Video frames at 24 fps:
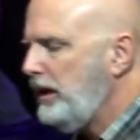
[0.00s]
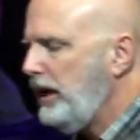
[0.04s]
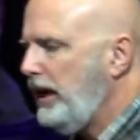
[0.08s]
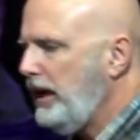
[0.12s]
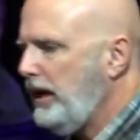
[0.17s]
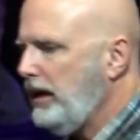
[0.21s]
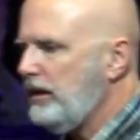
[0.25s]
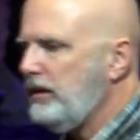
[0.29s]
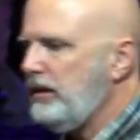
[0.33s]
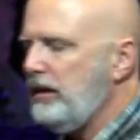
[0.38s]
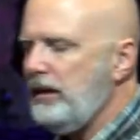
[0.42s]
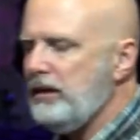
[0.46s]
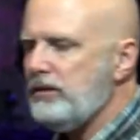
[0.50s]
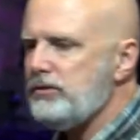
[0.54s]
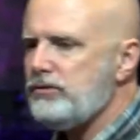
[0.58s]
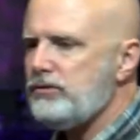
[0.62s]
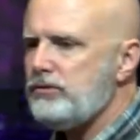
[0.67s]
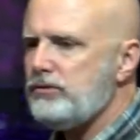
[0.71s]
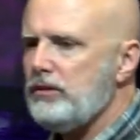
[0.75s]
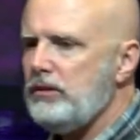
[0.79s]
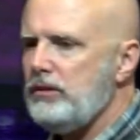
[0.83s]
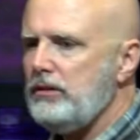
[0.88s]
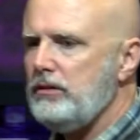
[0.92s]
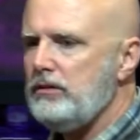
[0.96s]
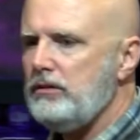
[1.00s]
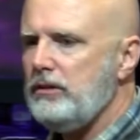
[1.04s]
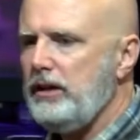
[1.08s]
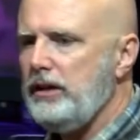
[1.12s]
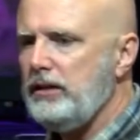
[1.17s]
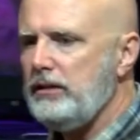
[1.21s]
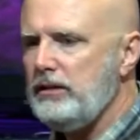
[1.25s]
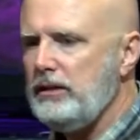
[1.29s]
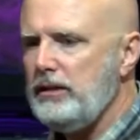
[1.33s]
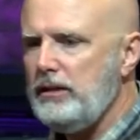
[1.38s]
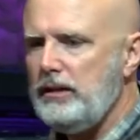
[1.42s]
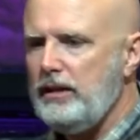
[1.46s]
And, and so,
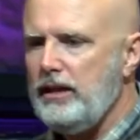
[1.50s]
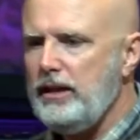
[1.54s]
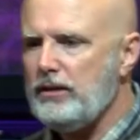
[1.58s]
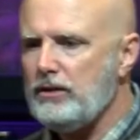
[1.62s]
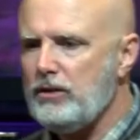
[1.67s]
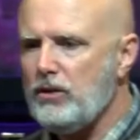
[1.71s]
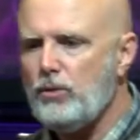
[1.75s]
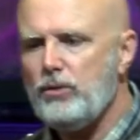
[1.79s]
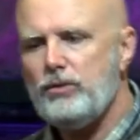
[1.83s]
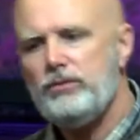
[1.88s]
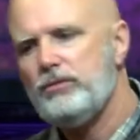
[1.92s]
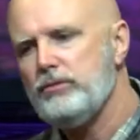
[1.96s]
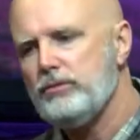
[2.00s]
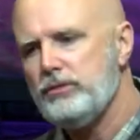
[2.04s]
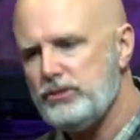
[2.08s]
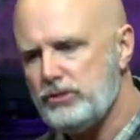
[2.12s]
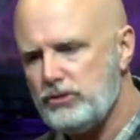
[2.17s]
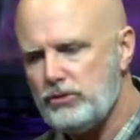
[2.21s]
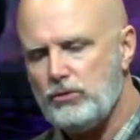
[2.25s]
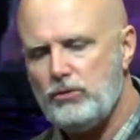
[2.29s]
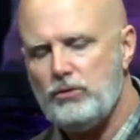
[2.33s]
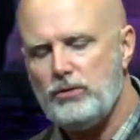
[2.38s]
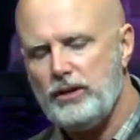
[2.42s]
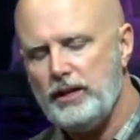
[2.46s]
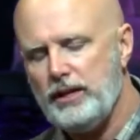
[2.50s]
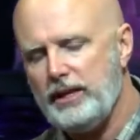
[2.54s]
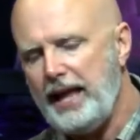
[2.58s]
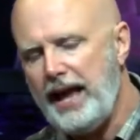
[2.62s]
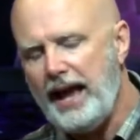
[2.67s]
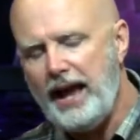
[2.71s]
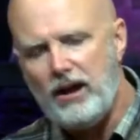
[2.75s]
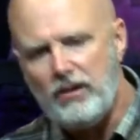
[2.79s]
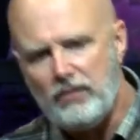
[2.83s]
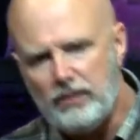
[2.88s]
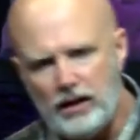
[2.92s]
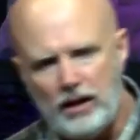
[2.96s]
and, and going through his story and
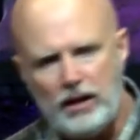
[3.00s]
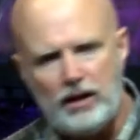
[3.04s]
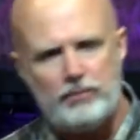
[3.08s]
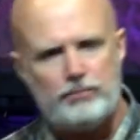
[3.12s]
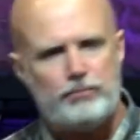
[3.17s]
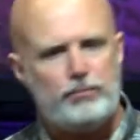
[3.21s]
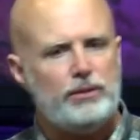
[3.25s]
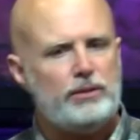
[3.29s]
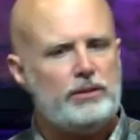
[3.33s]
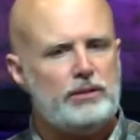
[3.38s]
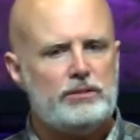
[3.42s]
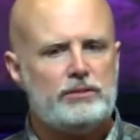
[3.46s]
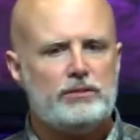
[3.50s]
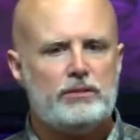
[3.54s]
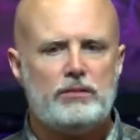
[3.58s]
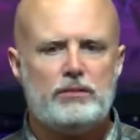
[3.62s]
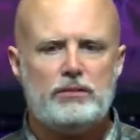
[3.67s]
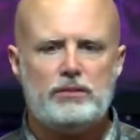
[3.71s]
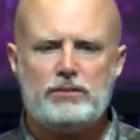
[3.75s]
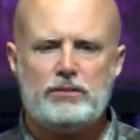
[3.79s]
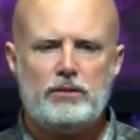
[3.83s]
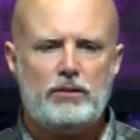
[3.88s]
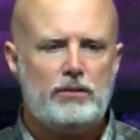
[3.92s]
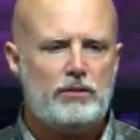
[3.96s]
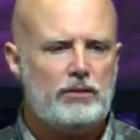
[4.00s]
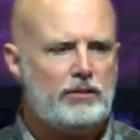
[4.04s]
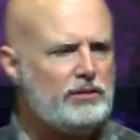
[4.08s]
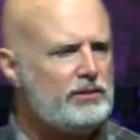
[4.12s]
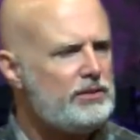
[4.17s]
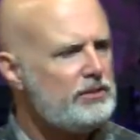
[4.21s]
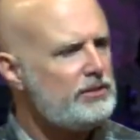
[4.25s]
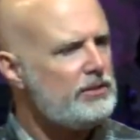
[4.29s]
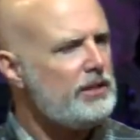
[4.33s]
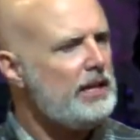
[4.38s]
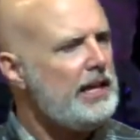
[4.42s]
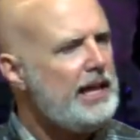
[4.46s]
how God put this on his heart.
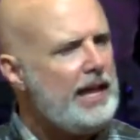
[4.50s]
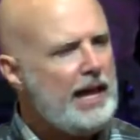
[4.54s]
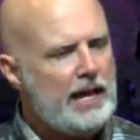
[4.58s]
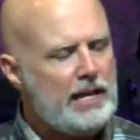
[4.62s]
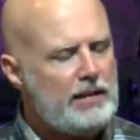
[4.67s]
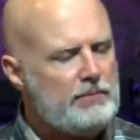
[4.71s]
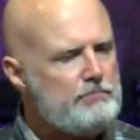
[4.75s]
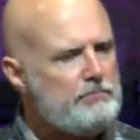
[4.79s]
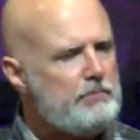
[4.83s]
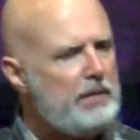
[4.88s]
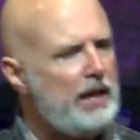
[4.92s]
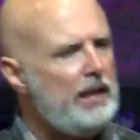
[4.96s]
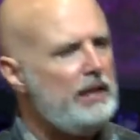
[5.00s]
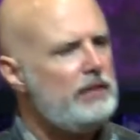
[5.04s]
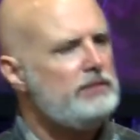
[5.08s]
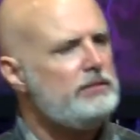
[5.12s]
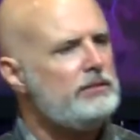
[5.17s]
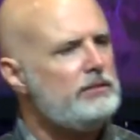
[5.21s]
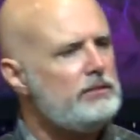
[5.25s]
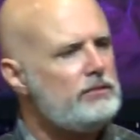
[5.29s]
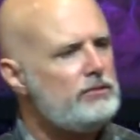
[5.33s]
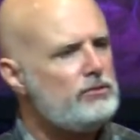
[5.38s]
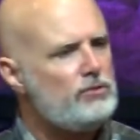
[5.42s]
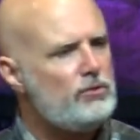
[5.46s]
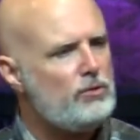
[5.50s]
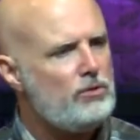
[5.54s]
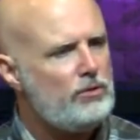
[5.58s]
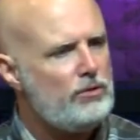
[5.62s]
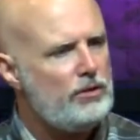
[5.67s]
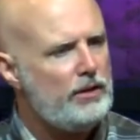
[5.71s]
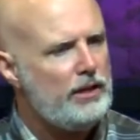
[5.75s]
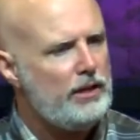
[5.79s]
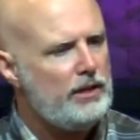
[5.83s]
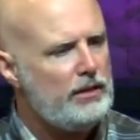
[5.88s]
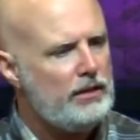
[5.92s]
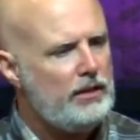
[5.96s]
Just an amazing
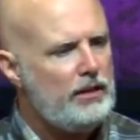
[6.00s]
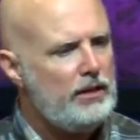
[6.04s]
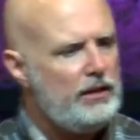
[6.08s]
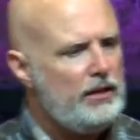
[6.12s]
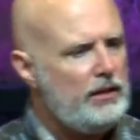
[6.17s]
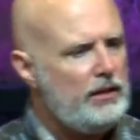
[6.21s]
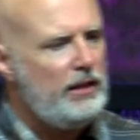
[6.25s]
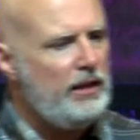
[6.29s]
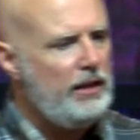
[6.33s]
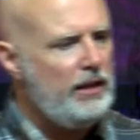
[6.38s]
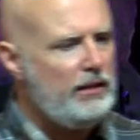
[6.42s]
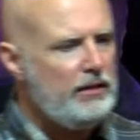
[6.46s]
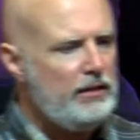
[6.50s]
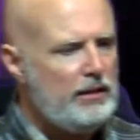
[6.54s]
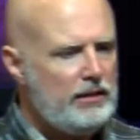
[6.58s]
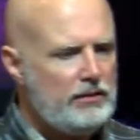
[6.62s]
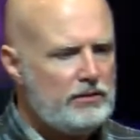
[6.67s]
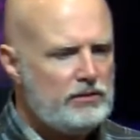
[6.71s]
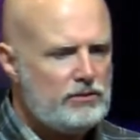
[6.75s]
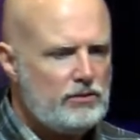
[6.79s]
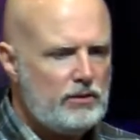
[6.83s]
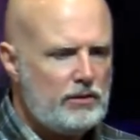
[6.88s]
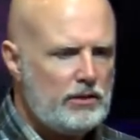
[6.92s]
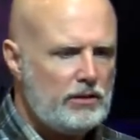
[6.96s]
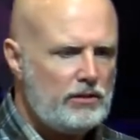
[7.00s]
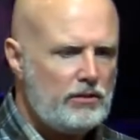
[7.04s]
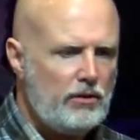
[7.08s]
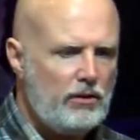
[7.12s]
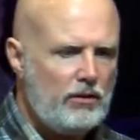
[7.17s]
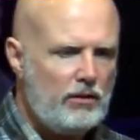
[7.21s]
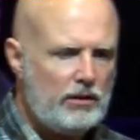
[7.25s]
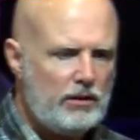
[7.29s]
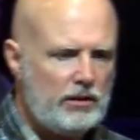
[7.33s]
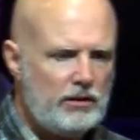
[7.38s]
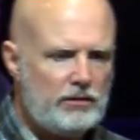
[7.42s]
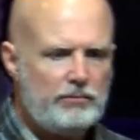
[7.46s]
story. And, and, and started
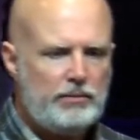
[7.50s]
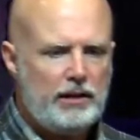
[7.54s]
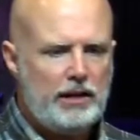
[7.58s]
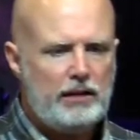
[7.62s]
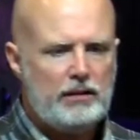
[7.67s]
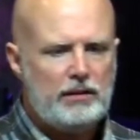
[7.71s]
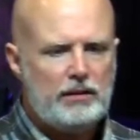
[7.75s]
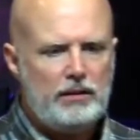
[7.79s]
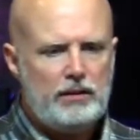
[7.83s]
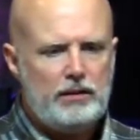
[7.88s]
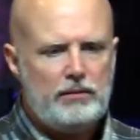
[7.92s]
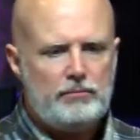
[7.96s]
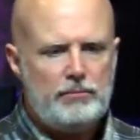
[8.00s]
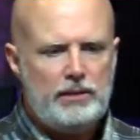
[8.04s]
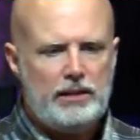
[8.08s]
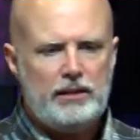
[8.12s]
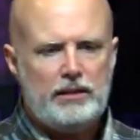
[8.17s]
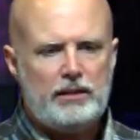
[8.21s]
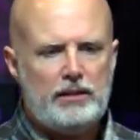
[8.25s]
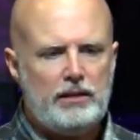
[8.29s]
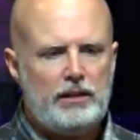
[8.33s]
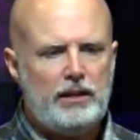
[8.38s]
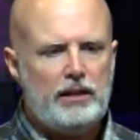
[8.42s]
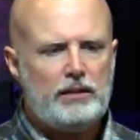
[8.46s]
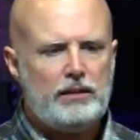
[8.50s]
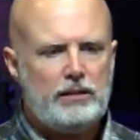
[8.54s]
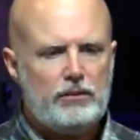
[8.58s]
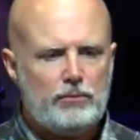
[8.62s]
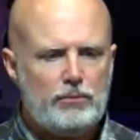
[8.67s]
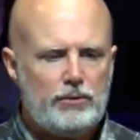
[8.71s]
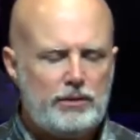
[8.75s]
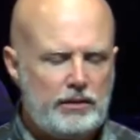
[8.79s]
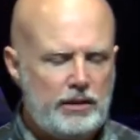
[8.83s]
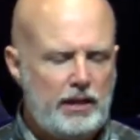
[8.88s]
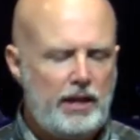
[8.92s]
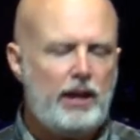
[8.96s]
talking about being
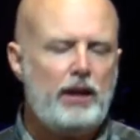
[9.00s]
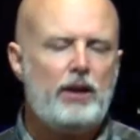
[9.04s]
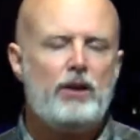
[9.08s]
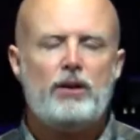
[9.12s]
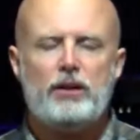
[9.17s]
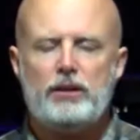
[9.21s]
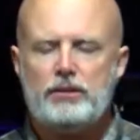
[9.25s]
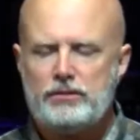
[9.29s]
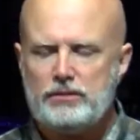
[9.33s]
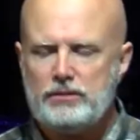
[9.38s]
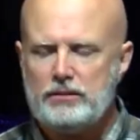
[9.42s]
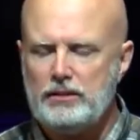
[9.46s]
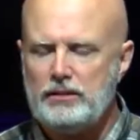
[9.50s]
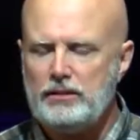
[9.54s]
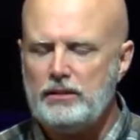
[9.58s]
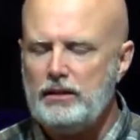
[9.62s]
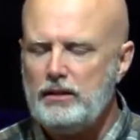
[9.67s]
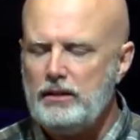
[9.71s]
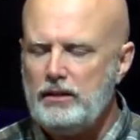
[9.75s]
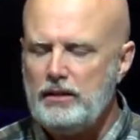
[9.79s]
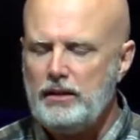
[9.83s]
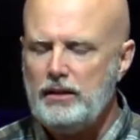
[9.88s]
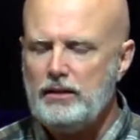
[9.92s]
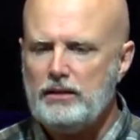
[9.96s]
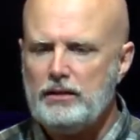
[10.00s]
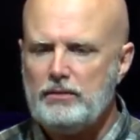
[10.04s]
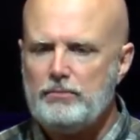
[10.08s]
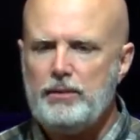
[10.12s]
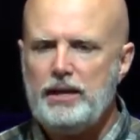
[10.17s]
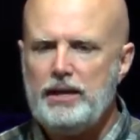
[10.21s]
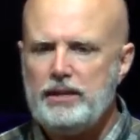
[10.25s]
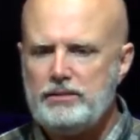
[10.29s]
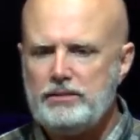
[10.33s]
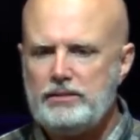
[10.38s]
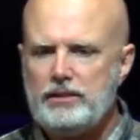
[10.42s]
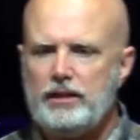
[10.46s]
connected with Karis and, and they're
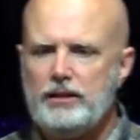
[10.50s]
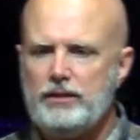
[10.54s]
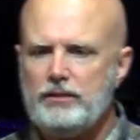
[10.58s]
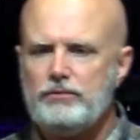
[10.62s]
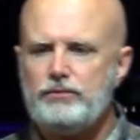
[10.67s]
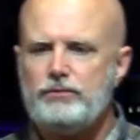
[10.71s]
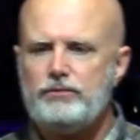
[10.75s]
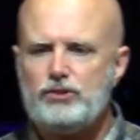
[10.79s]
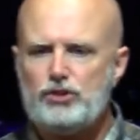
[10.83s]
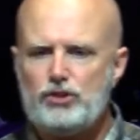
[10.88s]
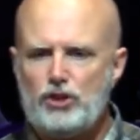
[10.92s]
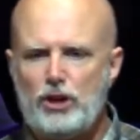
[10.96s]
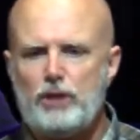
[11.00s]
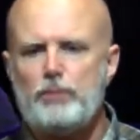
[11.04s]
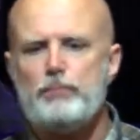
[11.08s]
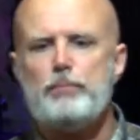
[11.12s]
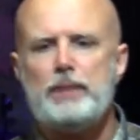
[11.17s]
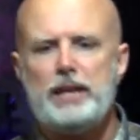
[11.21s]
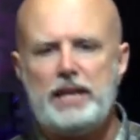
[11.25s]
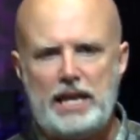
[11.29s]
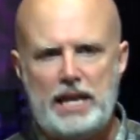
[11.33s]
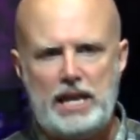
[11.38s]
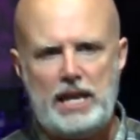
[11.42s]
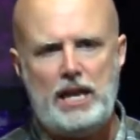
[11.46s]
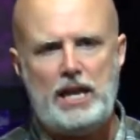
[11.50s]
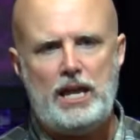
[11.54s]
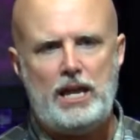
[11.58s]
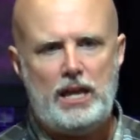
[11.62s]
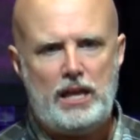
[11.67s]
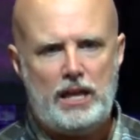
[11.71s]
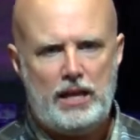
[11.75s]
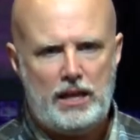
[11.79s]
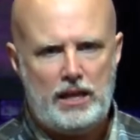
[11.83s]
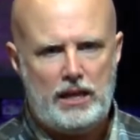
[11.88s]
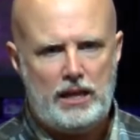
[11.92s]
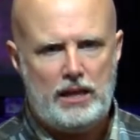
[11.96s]
based out of Germany.
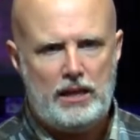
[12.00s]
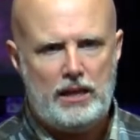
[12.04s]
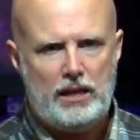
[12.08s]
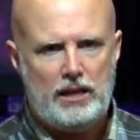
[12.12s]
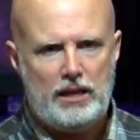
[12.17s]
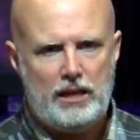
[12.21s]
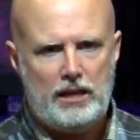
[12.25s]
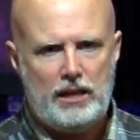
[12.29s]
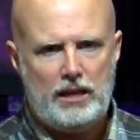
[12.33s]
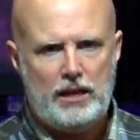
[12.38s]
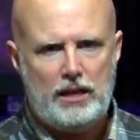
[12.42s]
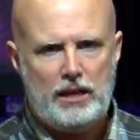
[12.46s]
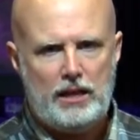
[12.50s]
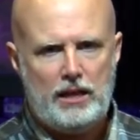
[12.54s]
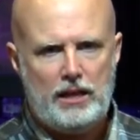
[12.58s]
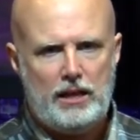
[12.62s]
Uh-oh.